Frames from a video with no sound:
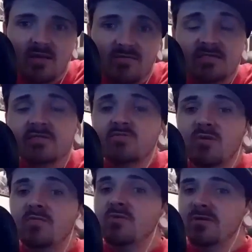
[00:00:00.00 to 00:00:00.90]
This is
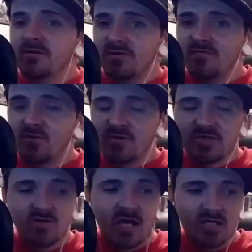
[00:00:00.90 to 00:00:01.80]
what I'm really looking
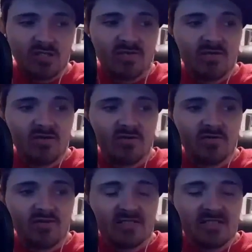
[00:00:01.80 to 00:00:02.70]
forward to. Actually,
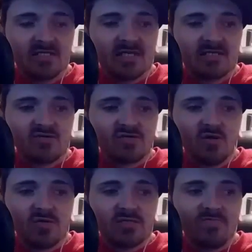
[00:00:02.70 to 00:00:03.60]
they said that there's
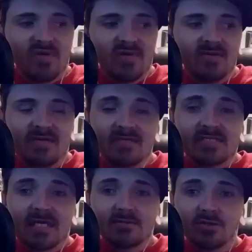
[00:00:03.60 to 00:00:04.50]
going to be an
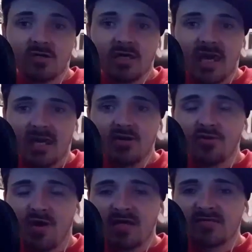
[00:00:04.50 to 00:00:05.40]
inside look at
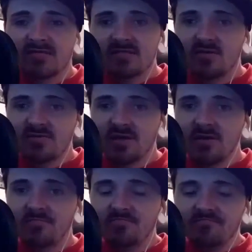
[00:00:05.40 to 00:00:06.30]
Horizon Zero
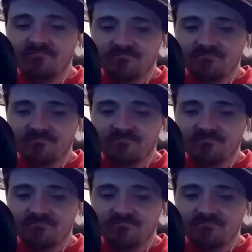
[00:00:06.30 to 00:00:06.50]
Dawn,